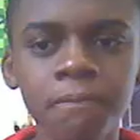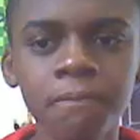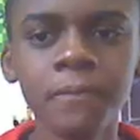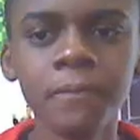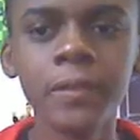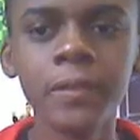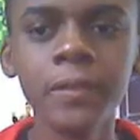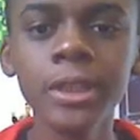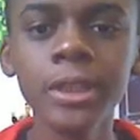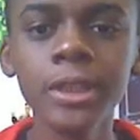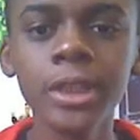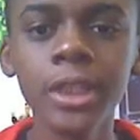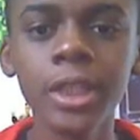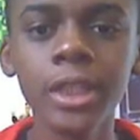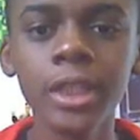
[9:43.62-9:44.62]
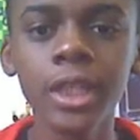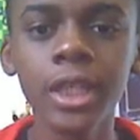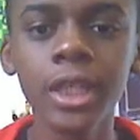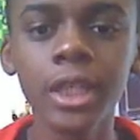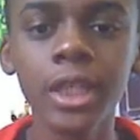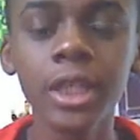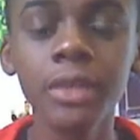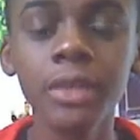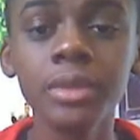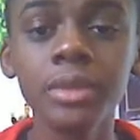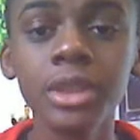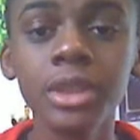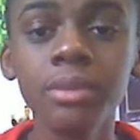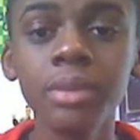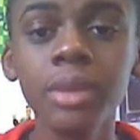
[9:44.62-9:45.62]
The first thing that comes to
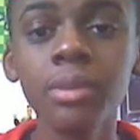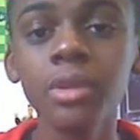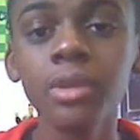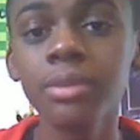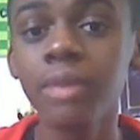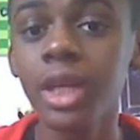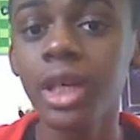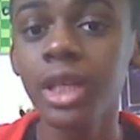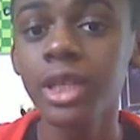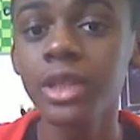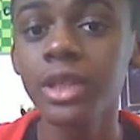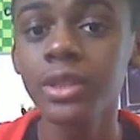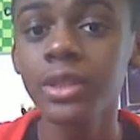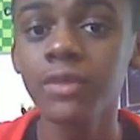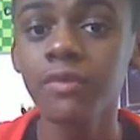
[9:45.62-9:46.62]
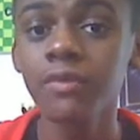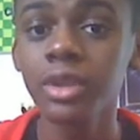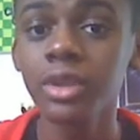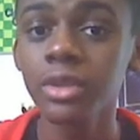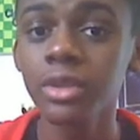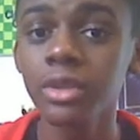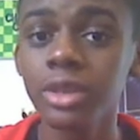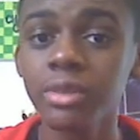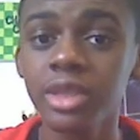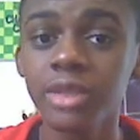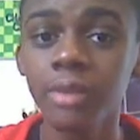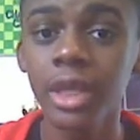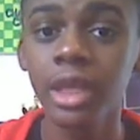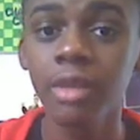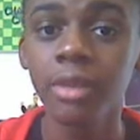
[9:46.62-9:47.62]
people's minds with Ultimate
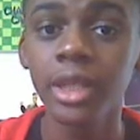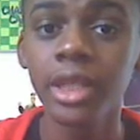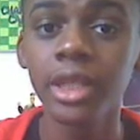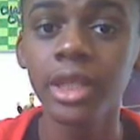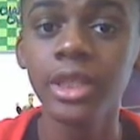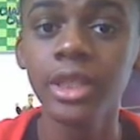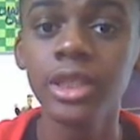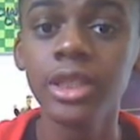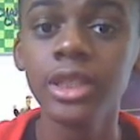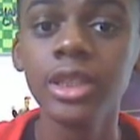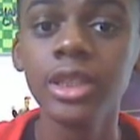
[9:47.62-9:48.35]
Spider-Man is